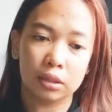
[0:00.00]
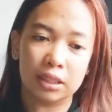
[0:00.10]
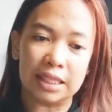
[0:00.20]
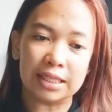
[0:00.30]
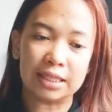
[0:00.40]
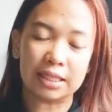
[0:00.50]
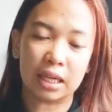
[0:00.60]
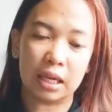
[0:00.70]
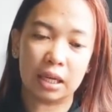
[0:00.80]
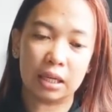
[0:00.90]
this
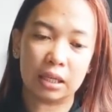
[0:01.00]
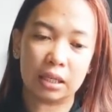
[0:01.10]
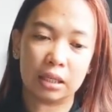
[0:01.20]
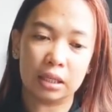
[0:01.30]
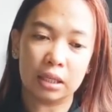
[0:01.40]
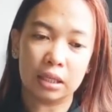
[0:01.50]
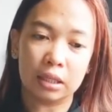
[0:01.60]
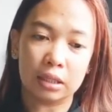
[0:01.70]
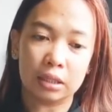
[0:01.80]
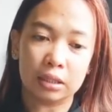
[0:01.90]

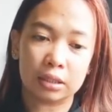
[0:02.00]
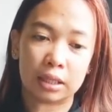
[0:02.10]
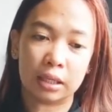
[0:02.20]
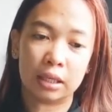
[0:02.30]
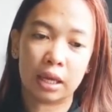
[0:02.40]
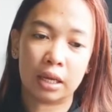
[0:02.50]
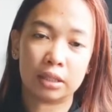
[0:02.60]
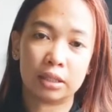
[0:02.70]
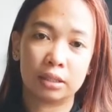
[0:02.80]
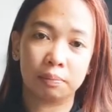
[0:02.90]
study
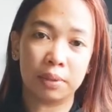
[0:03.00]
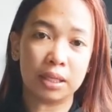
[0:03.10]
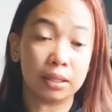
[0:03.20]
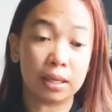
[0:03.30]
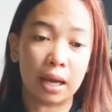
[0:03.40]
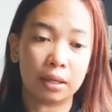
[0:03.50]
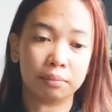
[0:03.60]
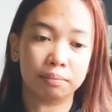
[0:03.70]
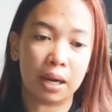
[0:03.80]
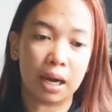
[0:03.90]
has been
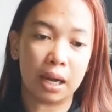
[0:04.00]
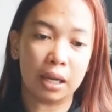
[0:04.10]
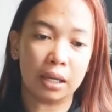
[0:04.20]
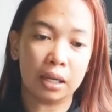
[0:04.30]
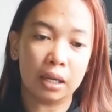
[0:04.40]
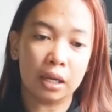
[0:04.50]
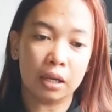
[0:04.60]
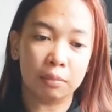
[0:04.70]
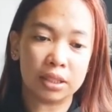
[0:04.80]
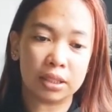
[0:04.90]
done by
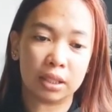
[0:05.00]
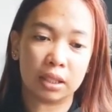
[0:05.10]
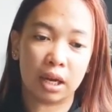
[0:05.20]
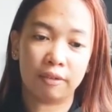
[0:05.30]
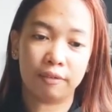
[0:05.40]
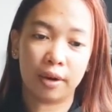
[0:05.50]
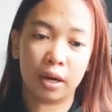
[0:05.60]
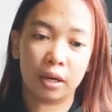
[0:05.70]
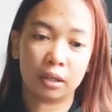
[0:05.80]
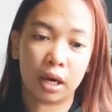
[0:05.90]
Mr.
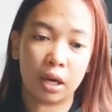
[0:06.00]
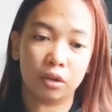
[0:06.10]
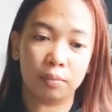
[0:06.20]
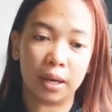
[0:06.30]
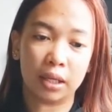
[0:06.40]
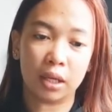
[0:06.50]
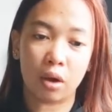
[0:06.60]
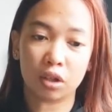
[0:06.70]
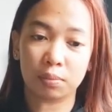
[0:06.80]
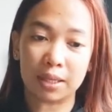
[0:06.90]
Ghaffar, Kairumani,
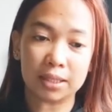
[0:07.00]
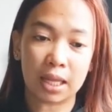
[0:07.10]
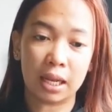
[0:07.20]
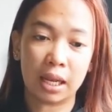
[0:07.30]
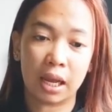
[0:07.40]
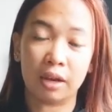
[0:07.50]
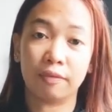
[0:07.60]
Osman Saleh, and